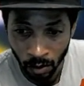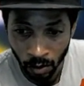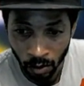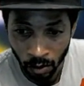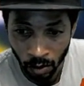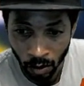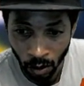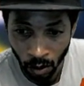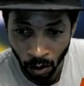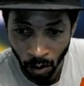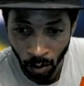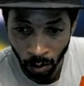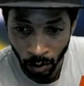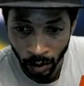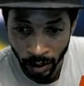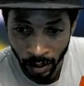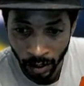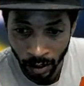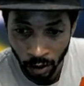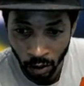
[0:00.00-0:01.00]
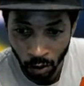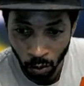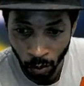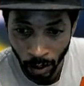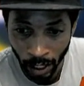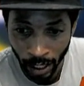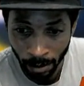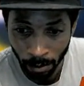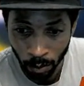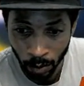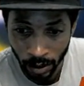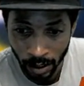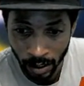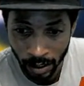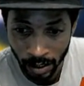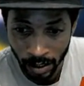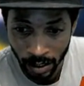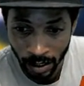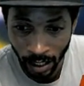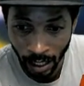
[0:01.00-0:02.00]
So we did swipe, we
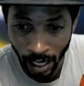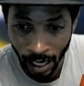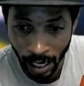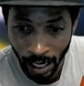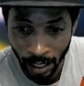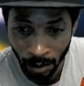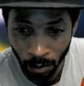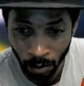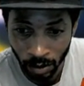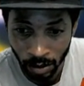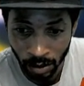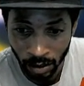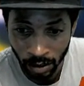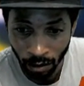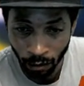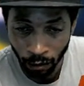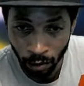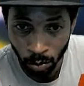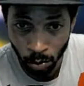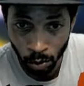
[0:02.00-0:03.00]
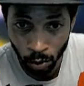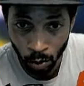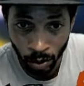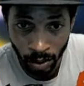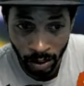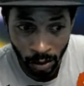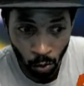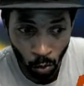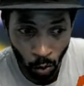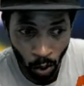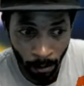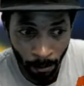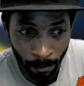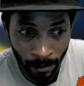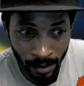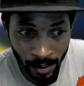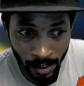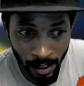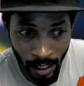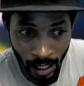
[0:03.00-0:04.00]
did slide. What's the difference between swipe
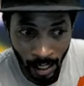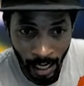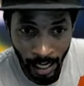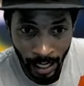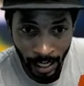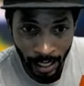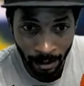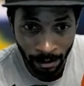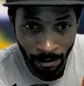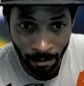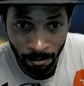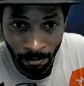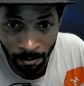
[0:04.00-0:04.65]
and slide?